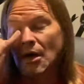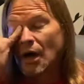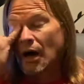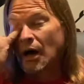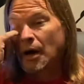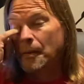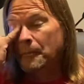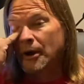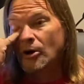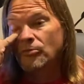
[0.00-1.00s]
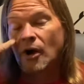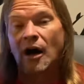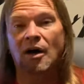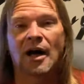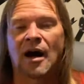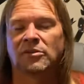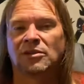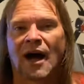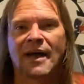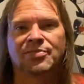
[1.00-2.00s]
But overall, I
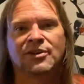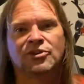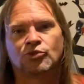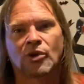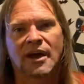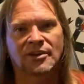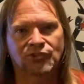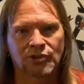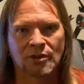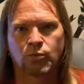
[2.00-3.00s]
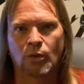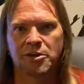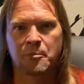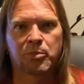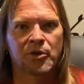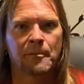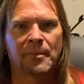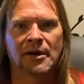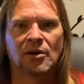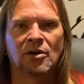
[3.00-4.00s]
like the direction of William Brent
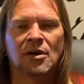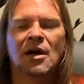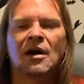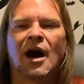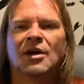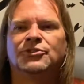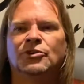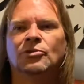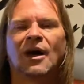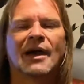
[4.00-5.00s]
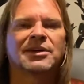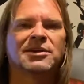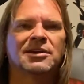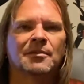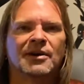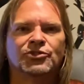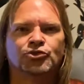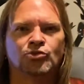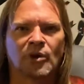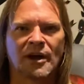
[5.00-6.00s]
Bell. I do like him as a
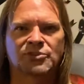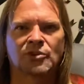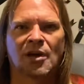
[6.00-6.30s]
director.